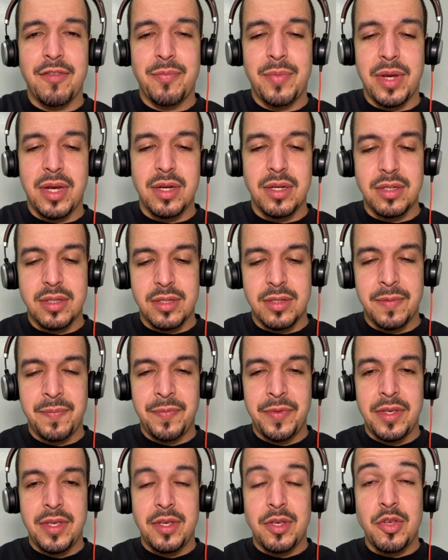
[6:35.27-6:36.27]
because
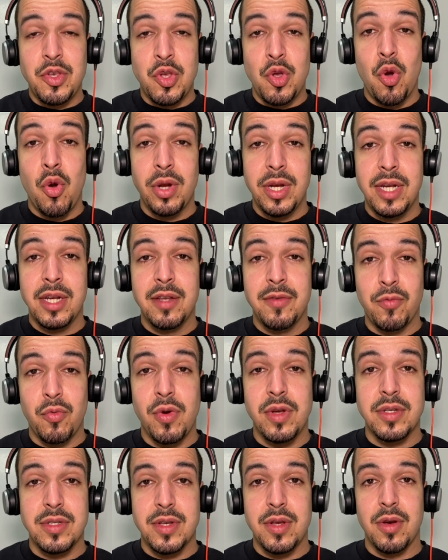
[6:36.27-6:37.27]
you only live
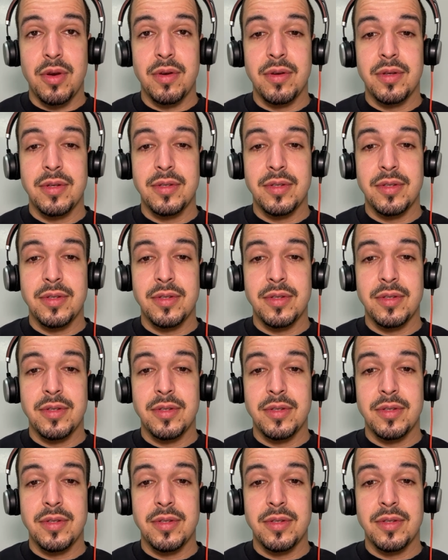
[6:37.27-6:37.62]
once, yo.